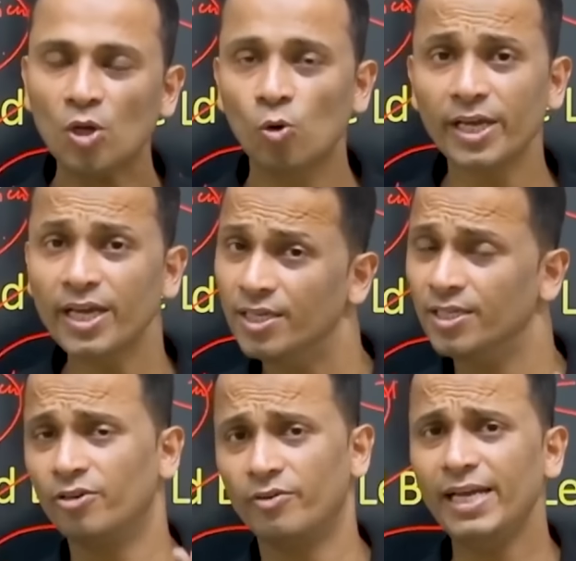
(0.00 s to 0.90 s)

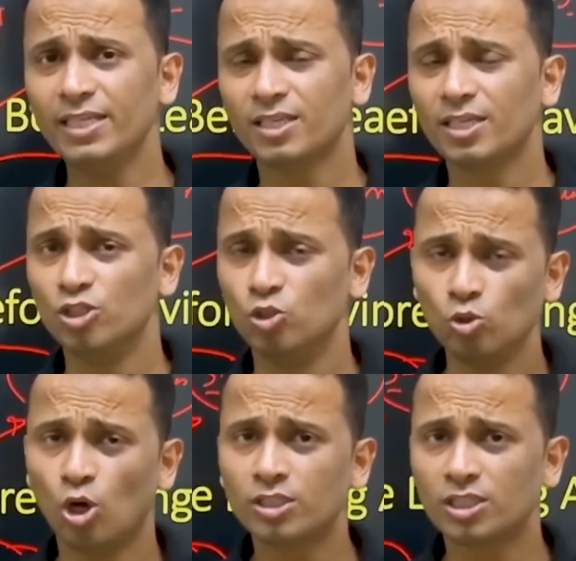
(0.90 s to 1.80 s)
Okay, right? Do
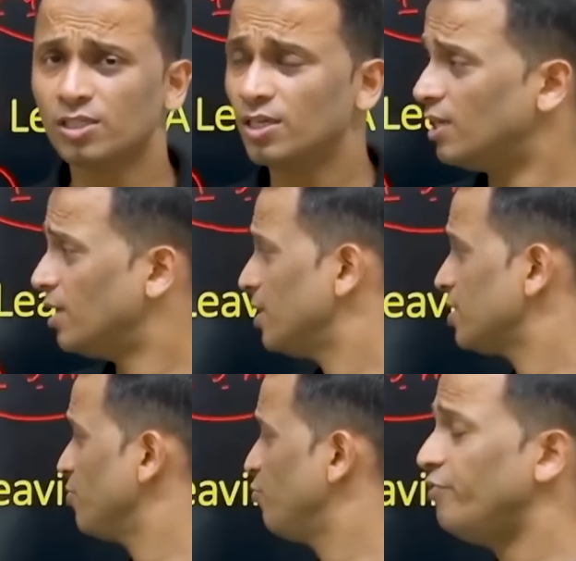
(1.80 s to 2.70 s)
not
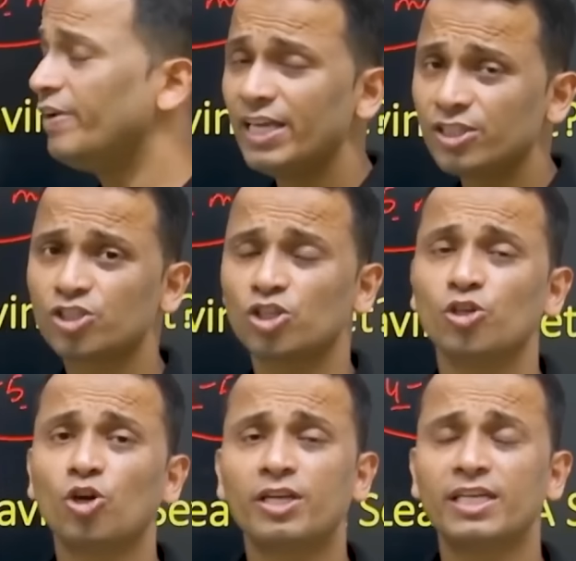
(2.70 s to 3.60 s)
waste
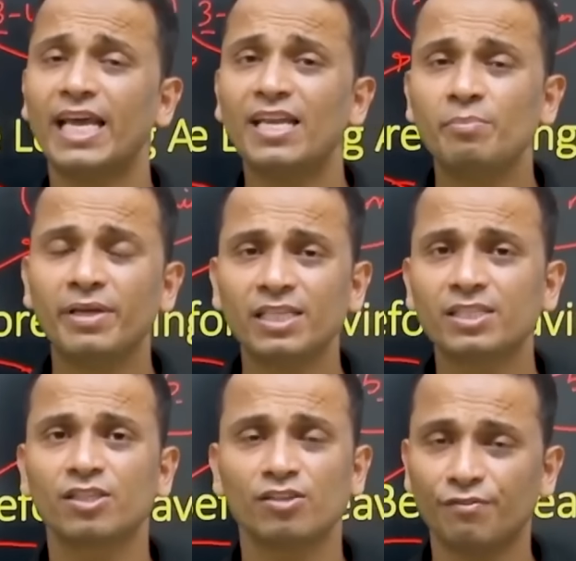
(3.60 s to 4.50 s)
your 10
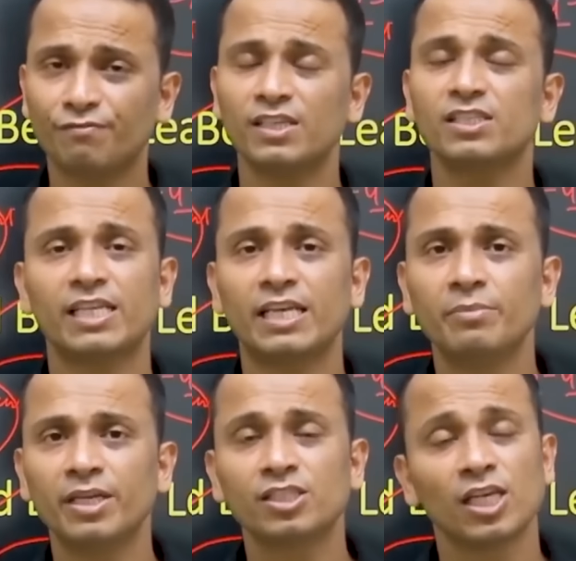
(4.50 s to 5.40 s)
minutes, the first 10
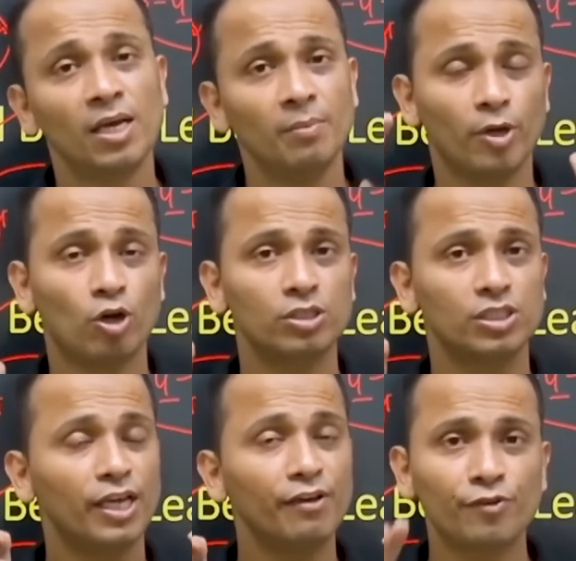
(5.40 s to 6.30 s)
minutes, because
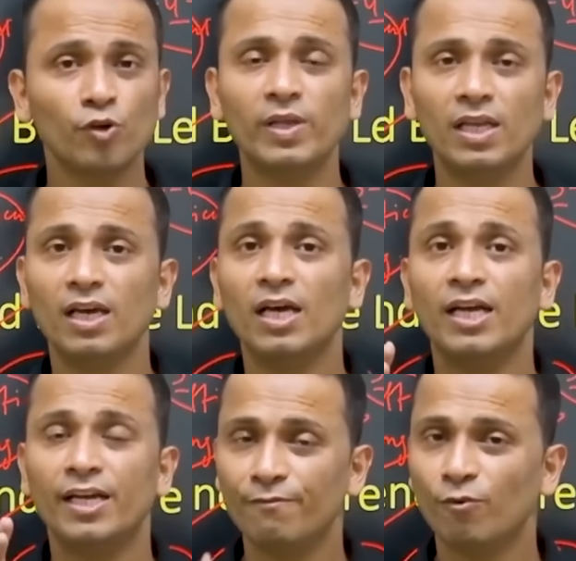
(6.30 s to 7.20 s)
if you will
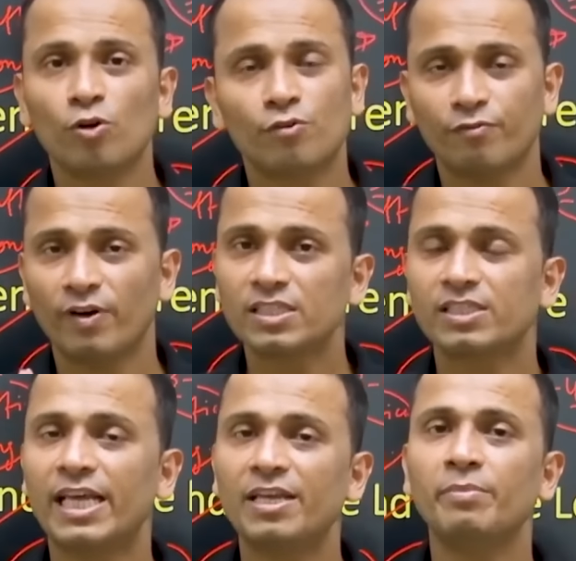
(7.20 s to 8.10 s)
devote first
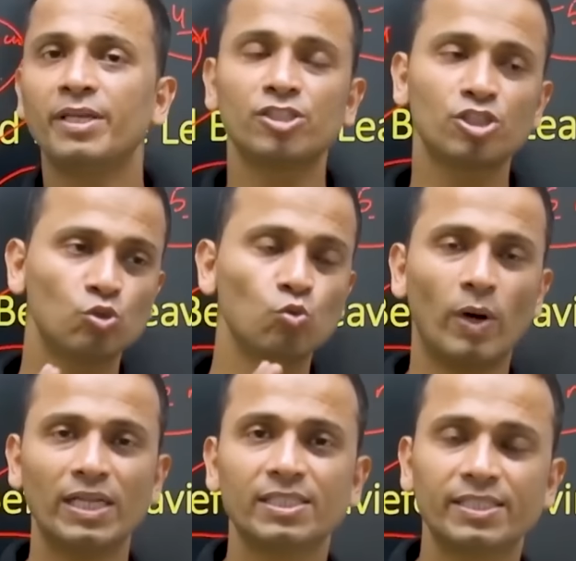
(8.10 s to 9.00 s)
10 minutes to
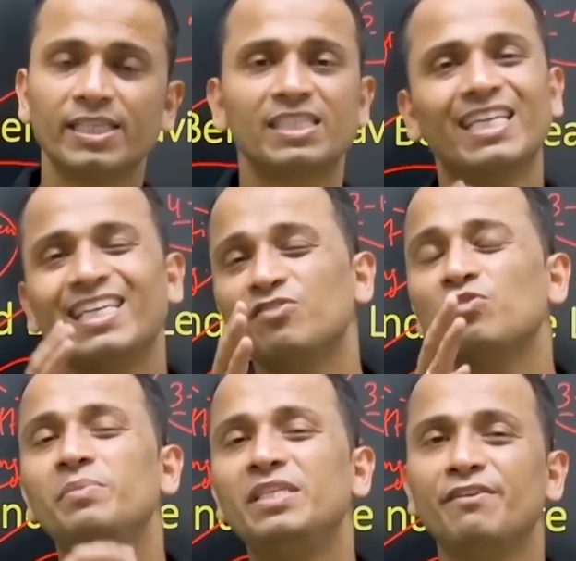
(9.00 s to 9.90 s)
one set, then it
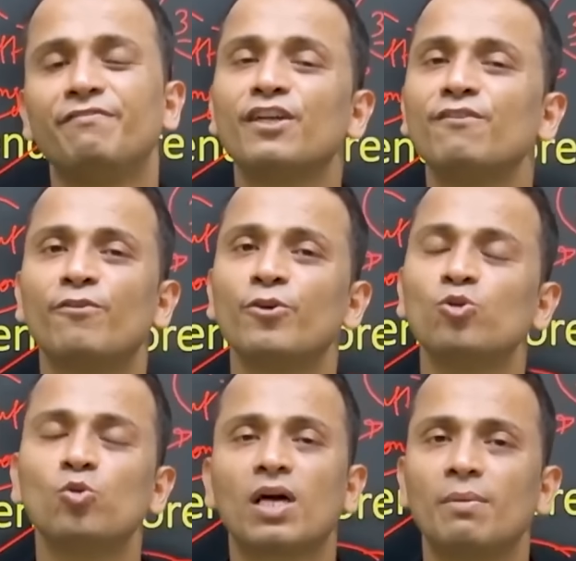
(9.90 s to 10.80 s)
will be difficult for you
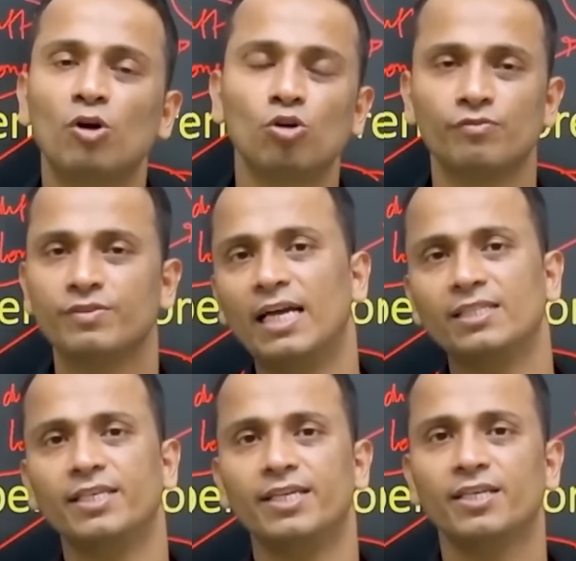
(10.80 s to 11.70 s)
to come out of that
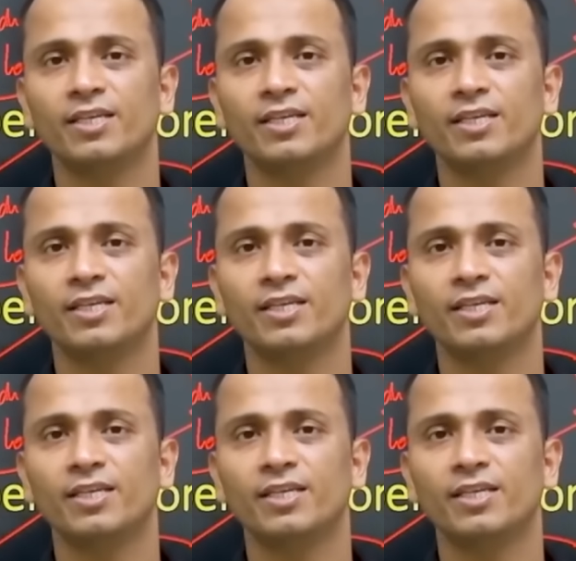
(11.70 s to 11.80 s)
set.